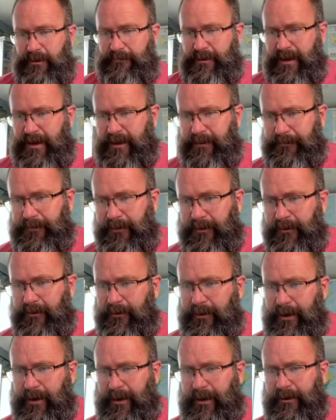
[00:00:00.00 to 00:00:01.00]
back up
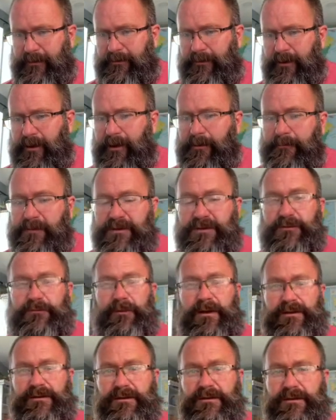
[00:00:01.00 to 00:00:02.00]
here, and Mr.
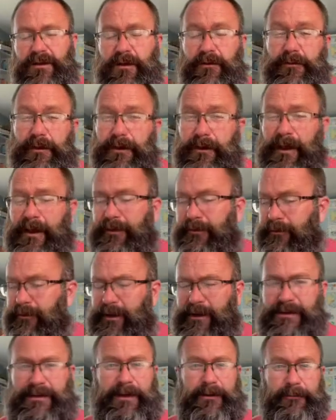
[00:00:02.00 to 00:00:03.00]
Russell's already, I know
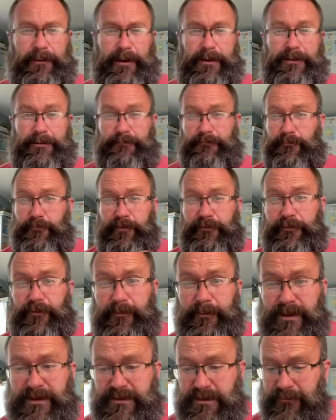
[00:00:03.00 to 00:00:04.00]
you guys hate when I refer
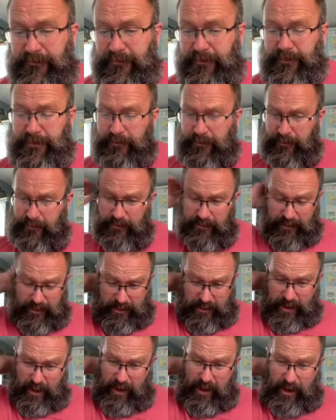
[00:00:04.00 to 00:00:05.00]
to myself in third.
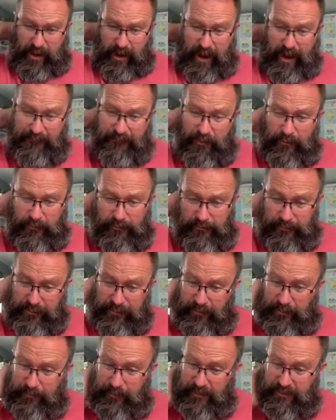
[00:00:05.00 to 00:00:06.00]
I've already
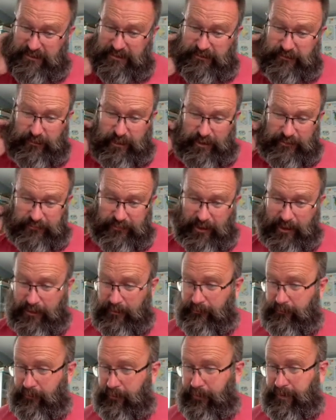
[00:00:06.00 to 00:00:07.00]
third person, so I'll try to
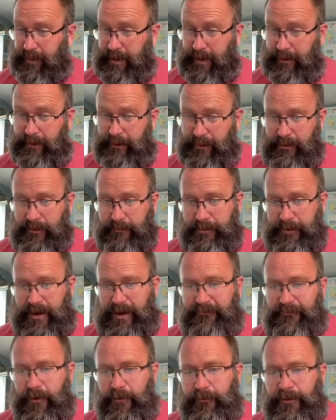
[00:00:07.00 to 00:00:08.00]
avoid that. But
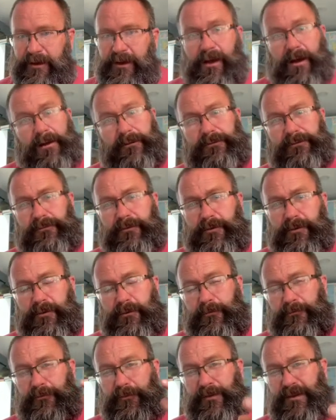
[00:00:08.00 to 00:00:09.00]
I've already gone
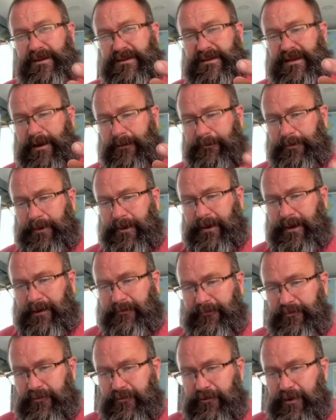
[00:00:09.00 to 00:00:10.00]
through for this template, and
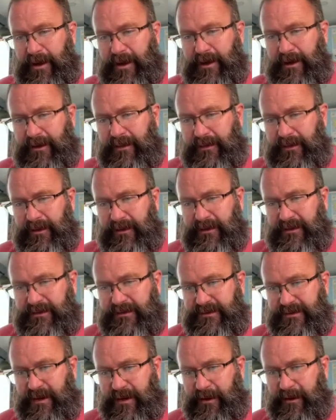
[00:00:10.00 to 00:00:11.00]
I've created
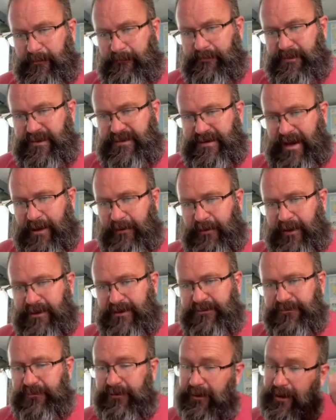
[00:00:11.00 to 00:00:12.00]
these
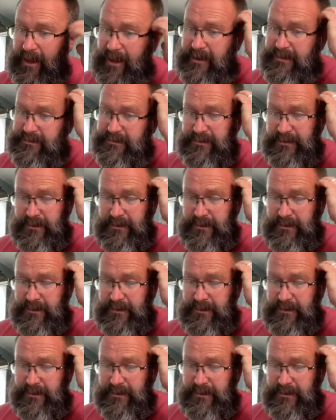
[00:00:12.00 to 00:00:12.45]
outlines for you guys